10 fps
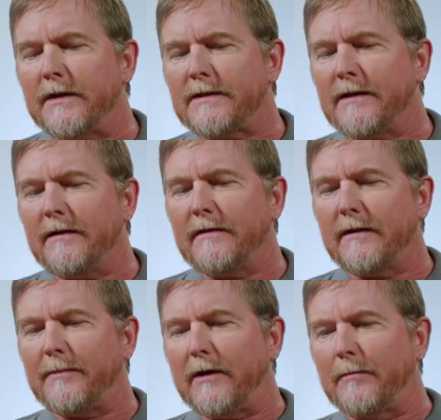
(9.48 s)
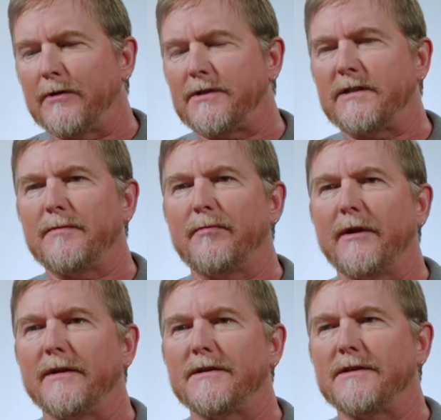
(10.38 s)
exciting thing about emergency
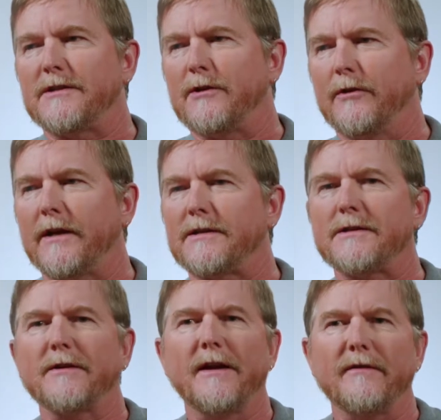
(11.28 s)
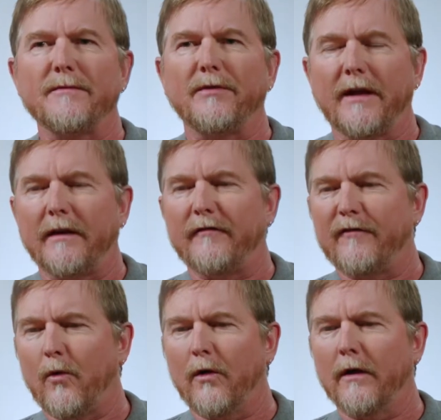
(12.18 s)
preparedness is you don't necessarily have to plan
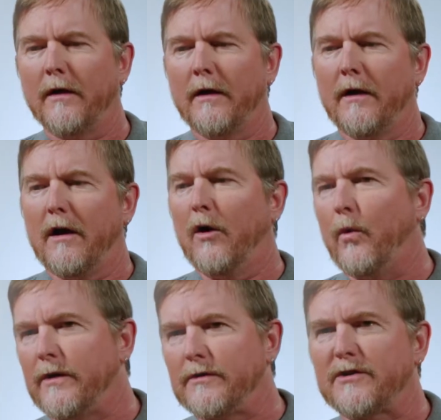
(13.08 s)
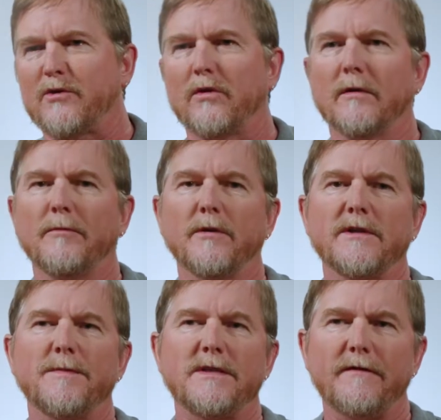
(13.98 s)
for a winter storm or
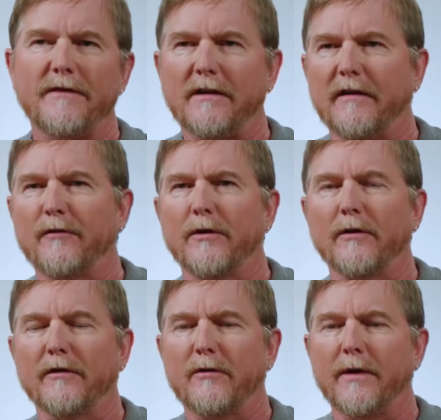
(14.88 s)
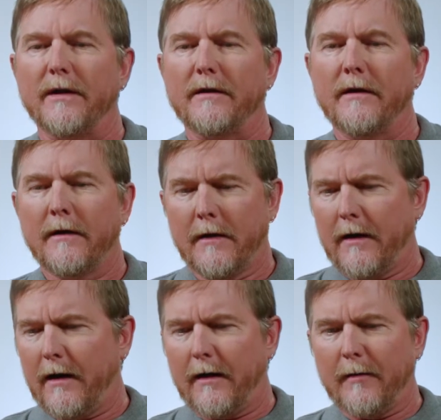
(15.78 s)
specifically for an earthquake.
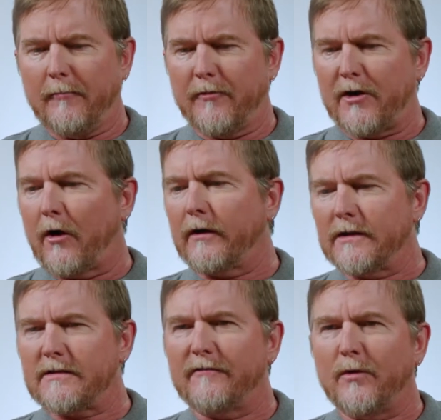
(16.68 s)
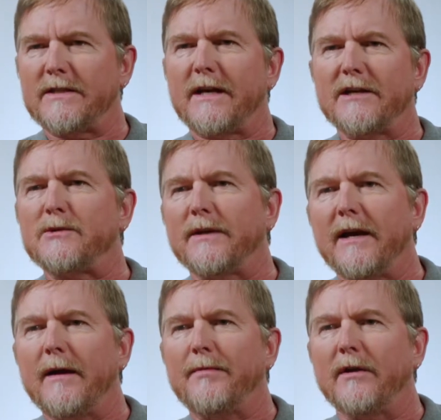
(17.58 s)
Regardless of what's actually
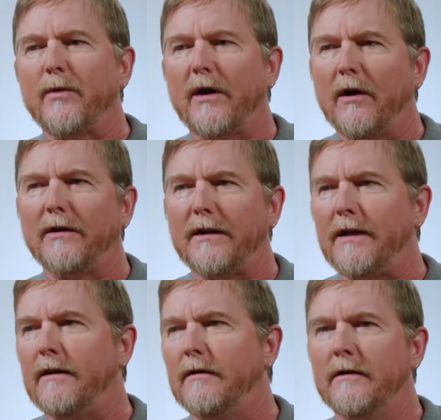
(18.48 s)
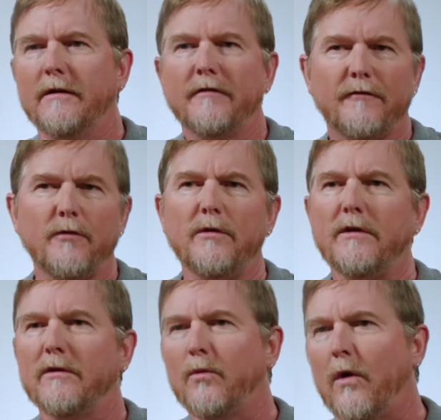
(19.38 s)
happening, we all need food,
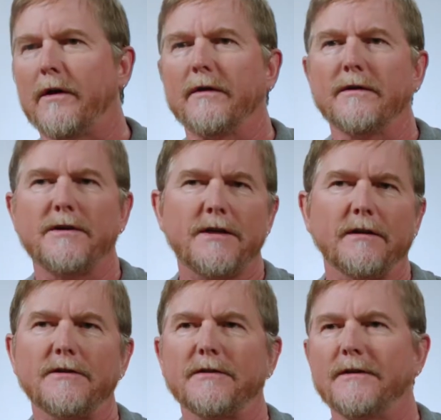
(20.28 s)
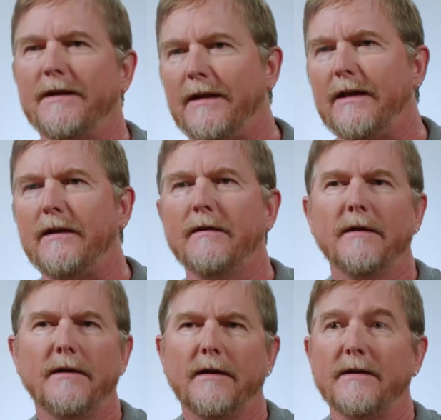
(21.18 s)
water, shelter, heat,
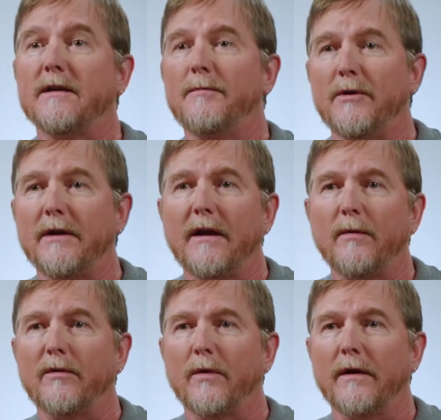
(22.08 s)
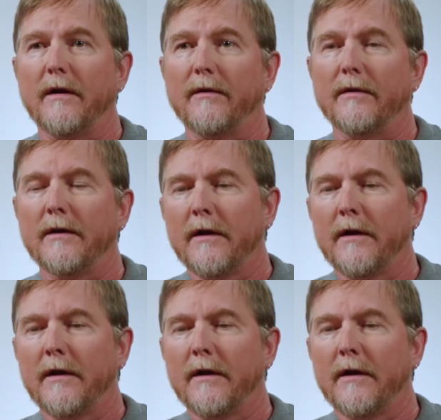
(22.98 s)
and to communicate with one another.